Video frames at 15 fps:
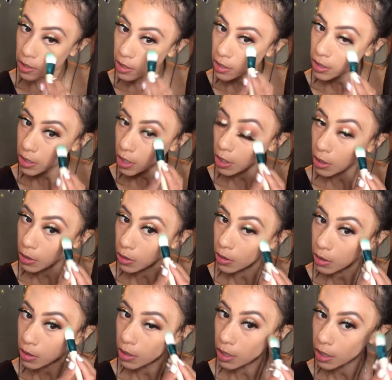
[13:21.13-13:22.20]
So
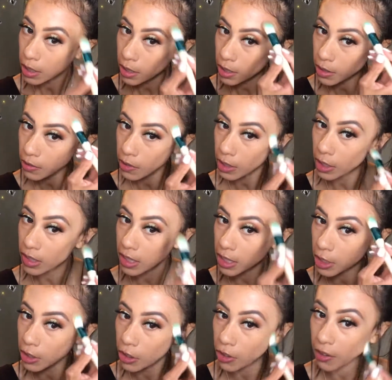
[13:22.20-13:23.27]
if it looks a
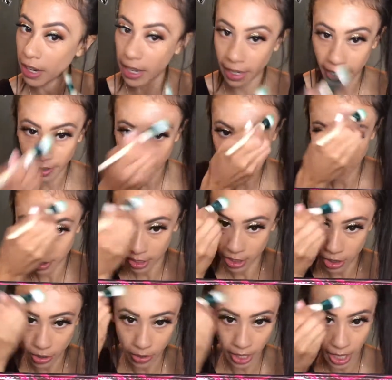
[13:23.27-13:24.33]
little cray,
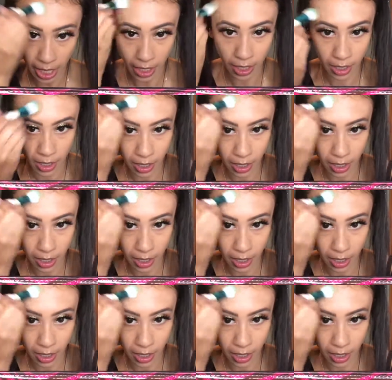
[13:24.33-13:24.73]
it's okay.